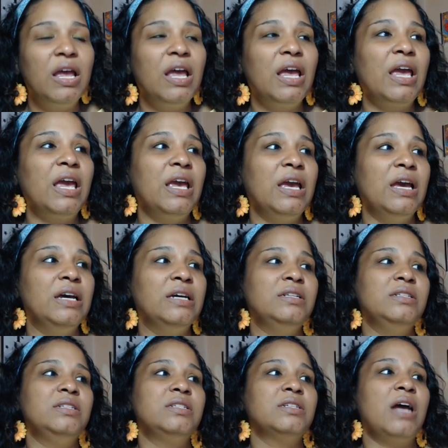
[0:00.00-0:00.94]

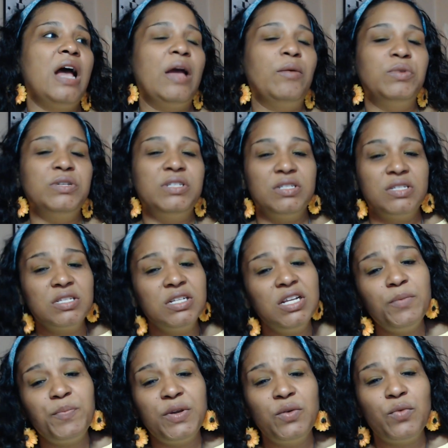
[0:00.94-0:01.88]
And I wasn't
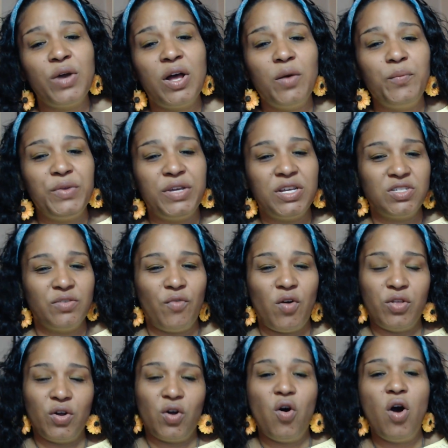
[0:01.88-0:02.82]
sleeping well because of all
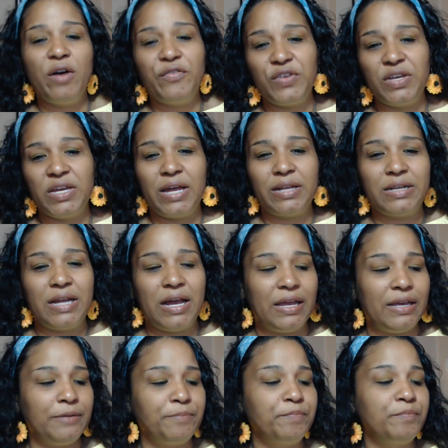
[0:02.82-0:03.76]
the coughing at
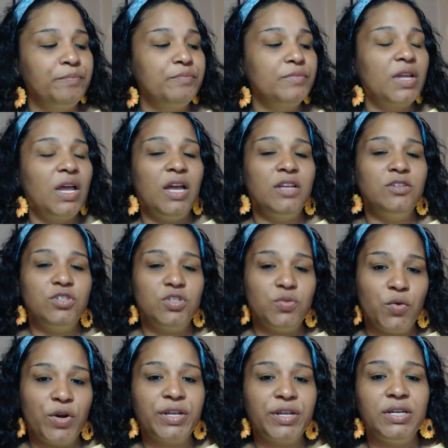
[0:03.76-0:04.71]
night and just
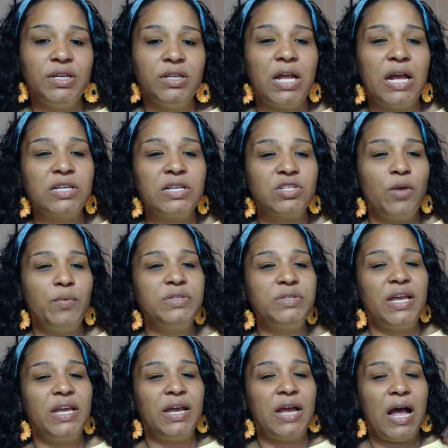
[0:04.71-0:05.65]
working a lot. So I was
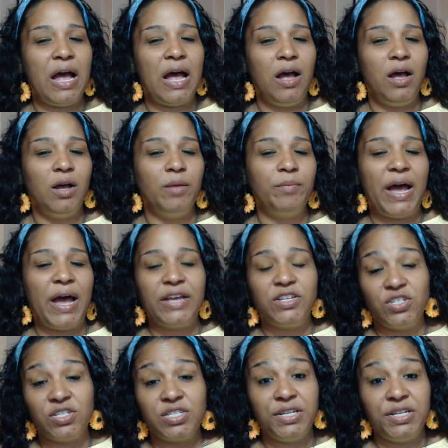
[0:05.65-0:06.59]
like, I
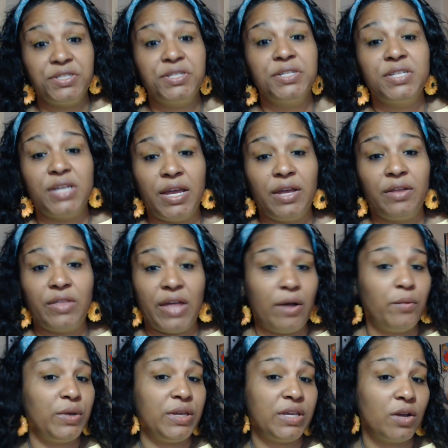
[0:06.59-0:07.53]
just need to take
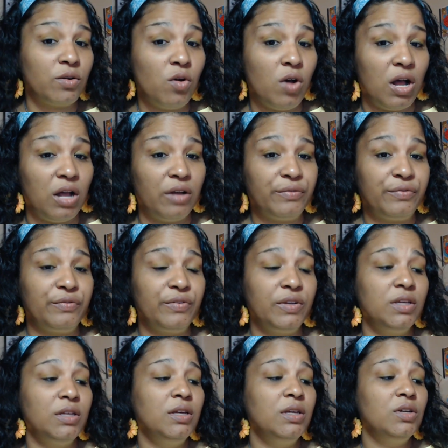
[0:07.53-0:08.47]
that weekend off.
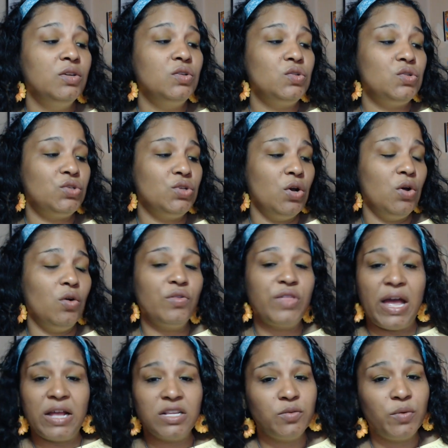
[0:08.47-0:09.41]
So
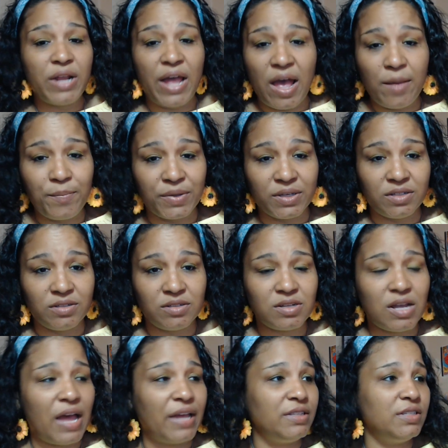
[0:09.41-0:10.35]
that's what happened.
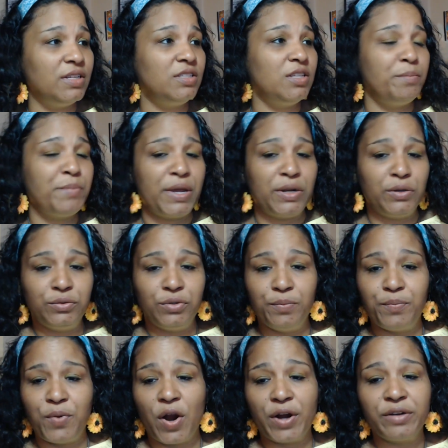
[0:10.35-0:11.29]
I did the medical
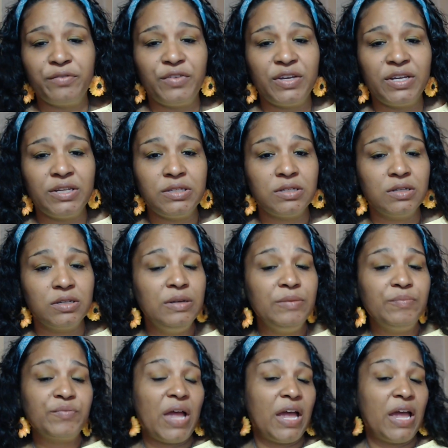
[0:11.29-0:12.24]
part of it.
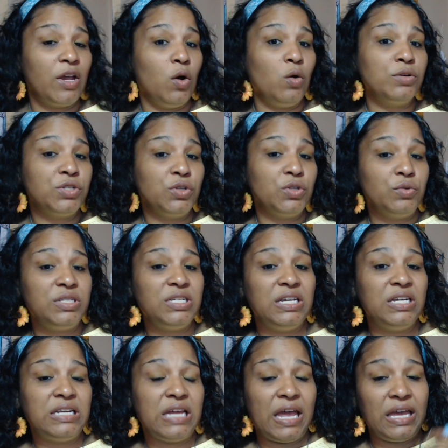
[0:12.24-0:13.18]
I also
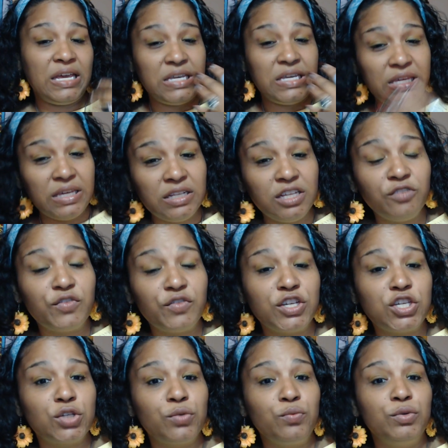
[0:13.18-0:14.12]
did a healing
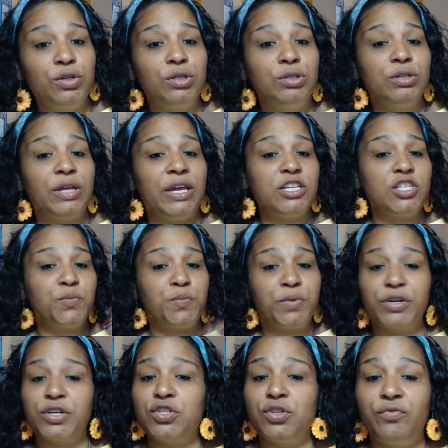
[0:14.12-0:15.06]
ritual, a
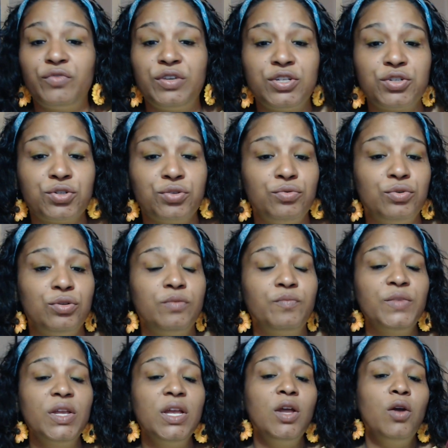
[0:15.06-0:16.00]
spiritual ritual,
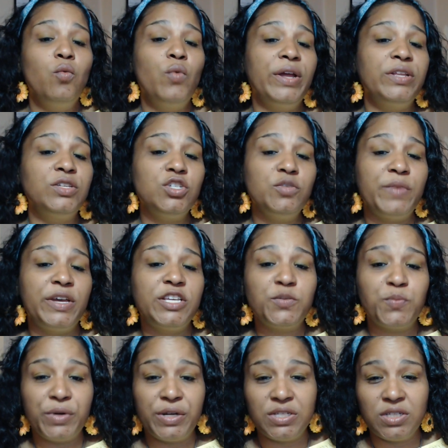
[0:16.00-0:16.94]
went to my
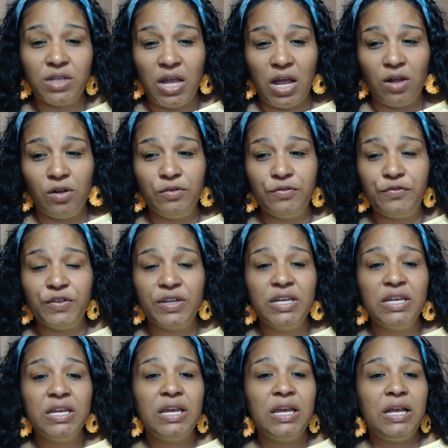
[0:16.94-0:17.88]
spiritual health.
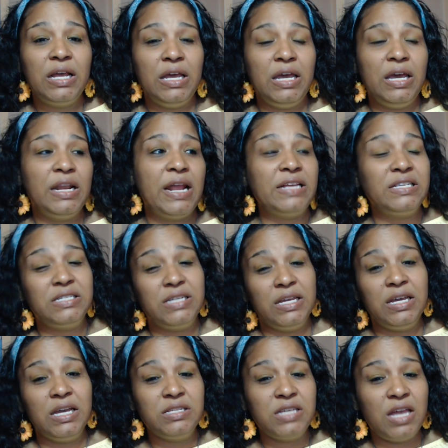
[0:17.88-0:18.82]
And as
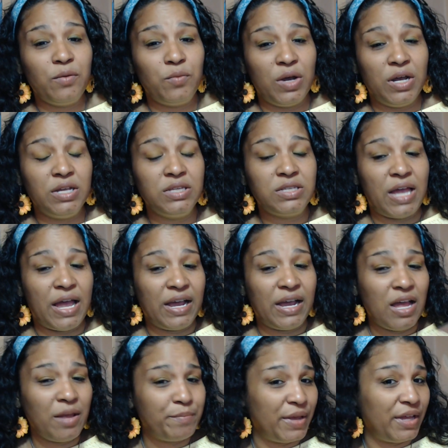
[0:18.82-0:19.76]
sick as I was, I
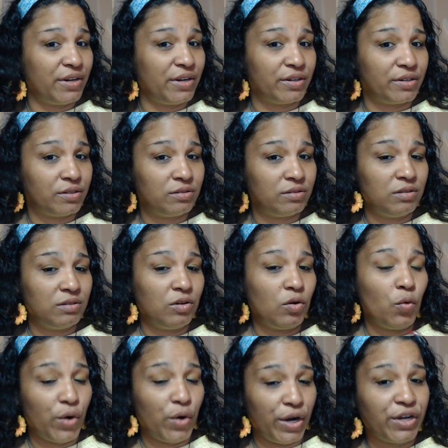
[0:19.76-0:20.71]
got better
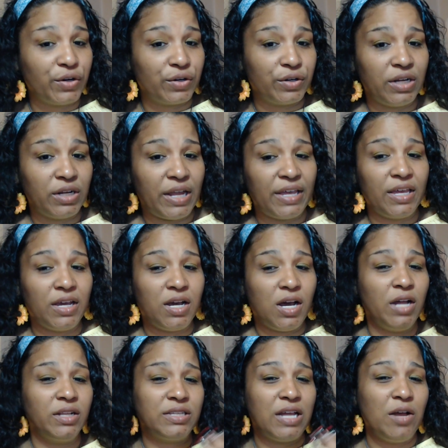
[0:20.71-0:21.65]
quicker. Like, it
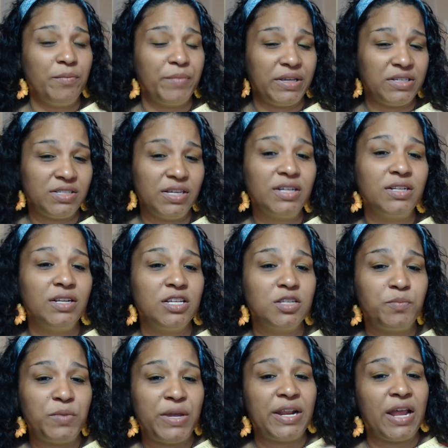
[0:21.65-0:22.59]
cut down my sickness.
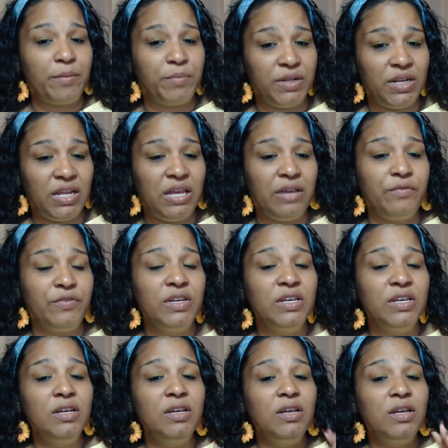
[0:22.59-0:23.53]
And I believe
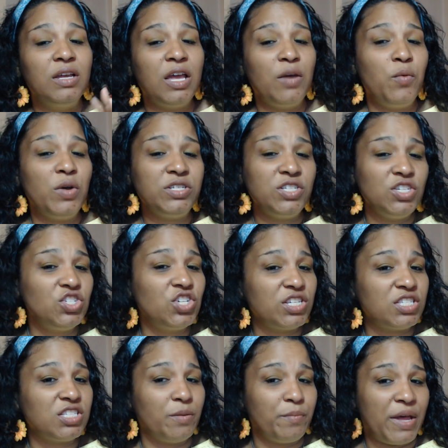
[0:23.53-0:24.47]
it wasn't
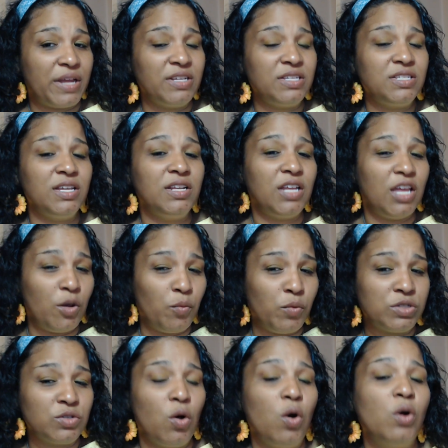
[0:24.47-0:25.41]
just the medicine. It
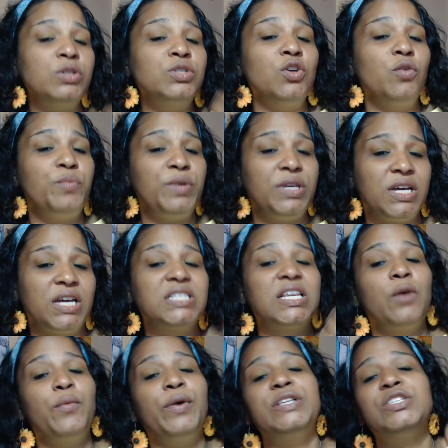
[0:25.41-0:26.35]
was also because
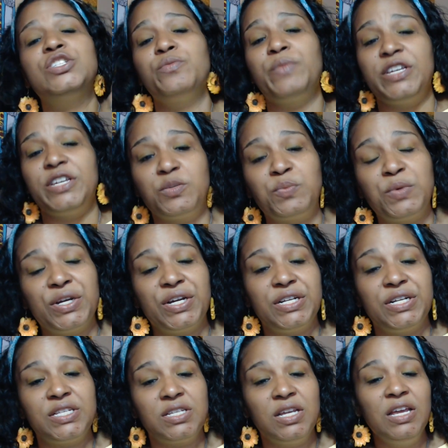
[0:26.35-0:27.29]
I went to my
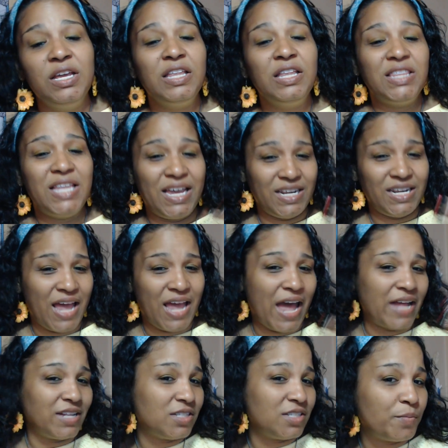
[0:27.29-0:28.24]
spirits. They
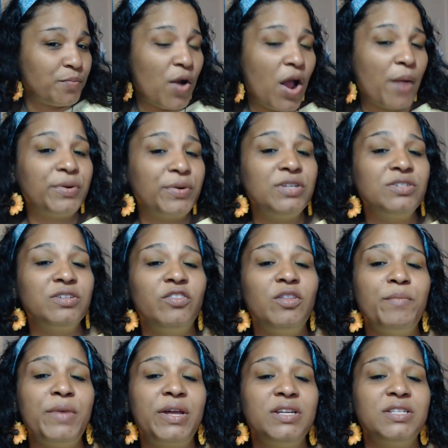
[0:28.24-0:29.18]
enhanced the properties of the
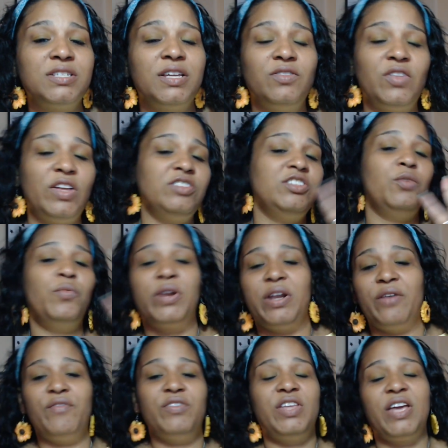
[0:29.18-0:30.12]
medicine. They did
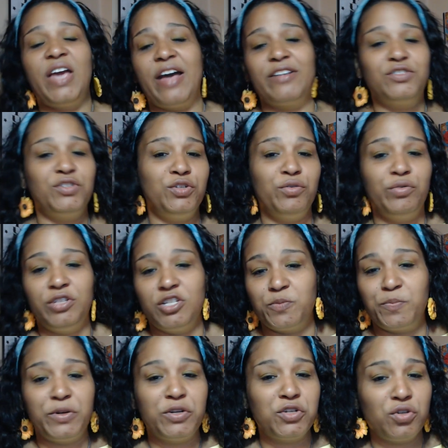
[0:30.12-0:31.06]
whatever they had to do in the
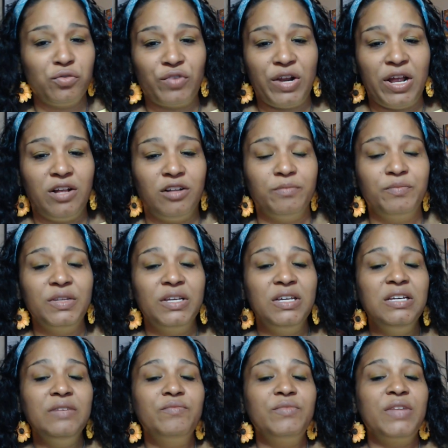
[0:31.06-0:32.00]
spiritual realm
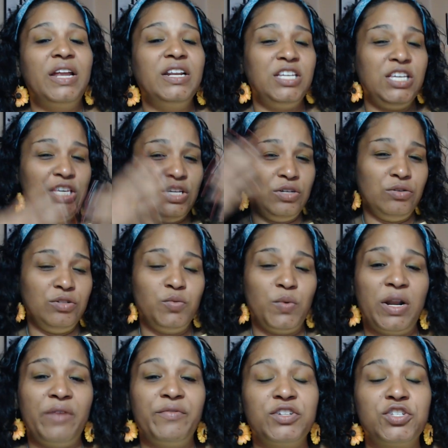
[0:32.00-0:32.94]
and healed
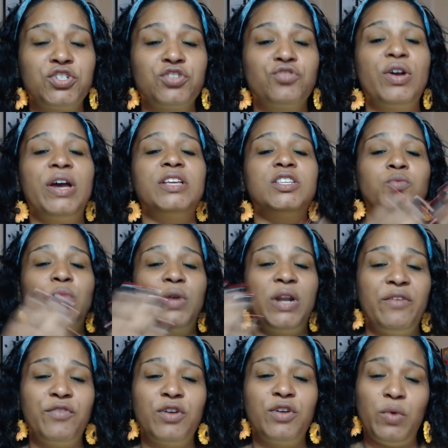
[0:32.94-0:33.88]
whatever stress,
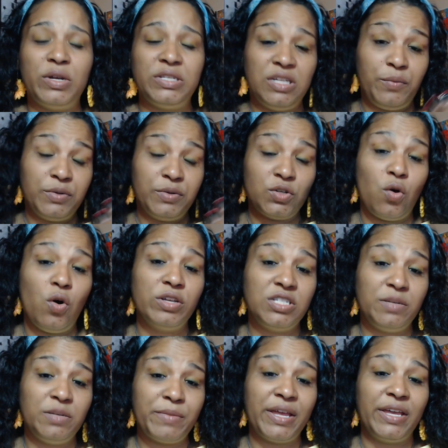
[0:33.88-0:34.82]
whatever it was that was
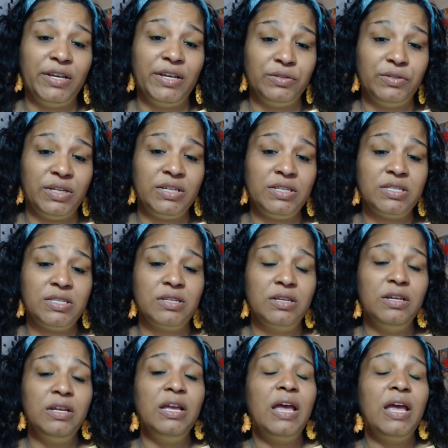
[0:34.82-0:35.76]
causing my illness.
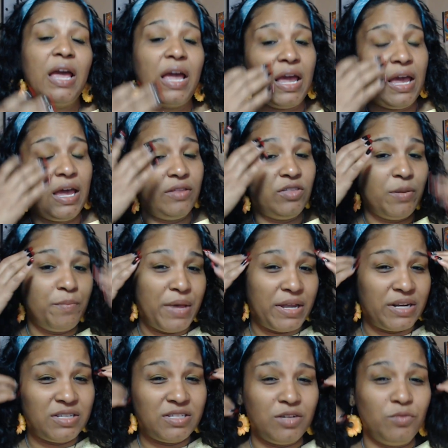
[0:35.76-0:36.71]
And the
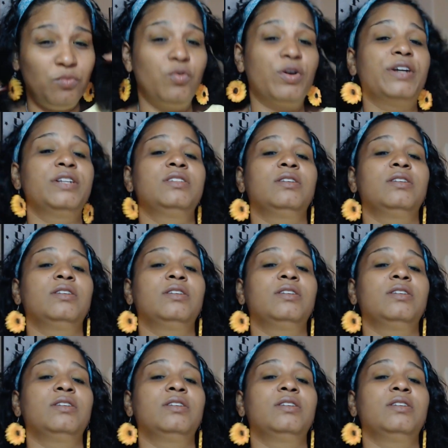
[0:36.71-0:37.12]
medicine worked